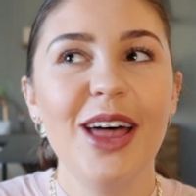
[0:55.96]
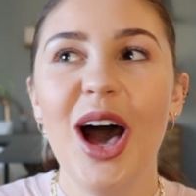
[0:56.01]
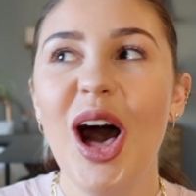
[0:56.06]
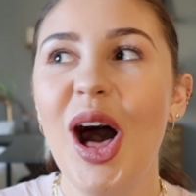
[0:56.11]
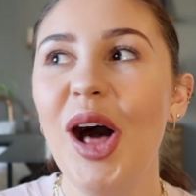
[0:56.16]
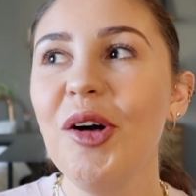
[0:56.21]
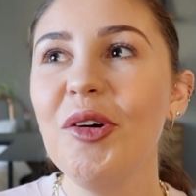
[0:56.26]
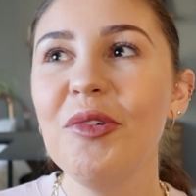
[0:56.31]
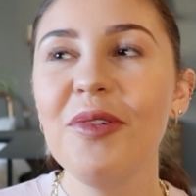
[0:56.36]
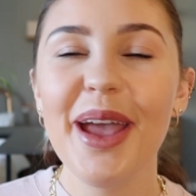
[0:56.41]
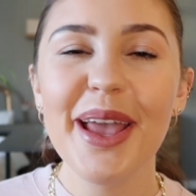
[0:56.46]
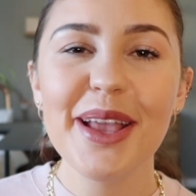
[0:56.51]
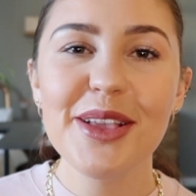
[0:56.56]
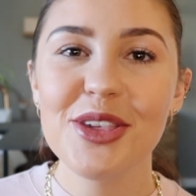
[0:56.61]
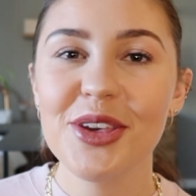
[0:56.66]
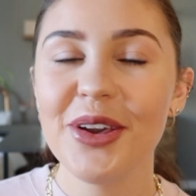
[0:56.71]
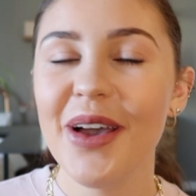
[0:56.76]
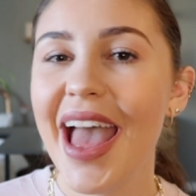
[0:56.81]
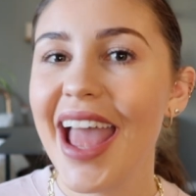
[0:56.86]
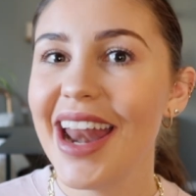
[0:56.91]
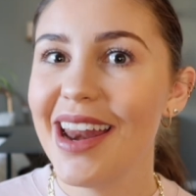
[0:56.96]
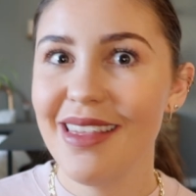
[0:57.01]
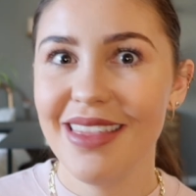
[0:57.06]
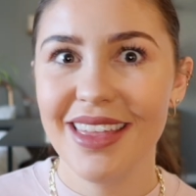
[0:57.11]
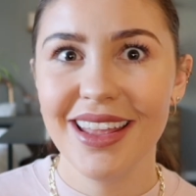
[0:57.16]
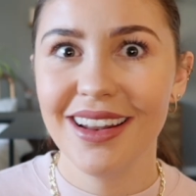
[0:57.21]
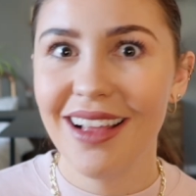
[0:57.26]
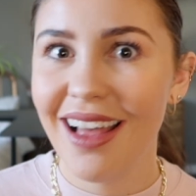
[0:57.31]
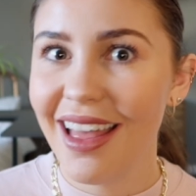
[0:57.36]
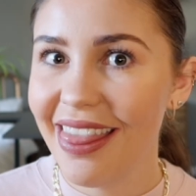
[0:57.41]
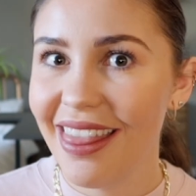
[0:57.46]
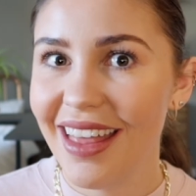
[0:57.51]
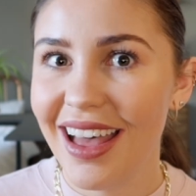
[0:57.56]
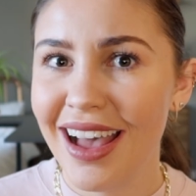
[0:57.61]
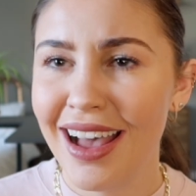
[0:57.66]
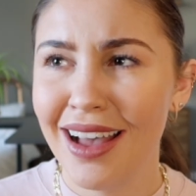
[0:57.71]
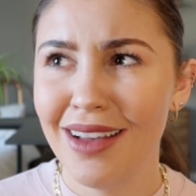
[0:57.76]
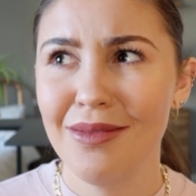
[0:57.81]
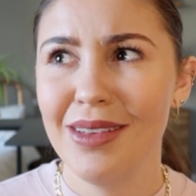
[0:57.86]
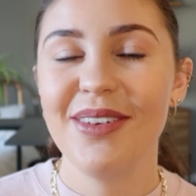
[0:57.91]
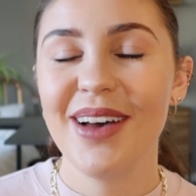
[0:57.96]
whole range or anything like that.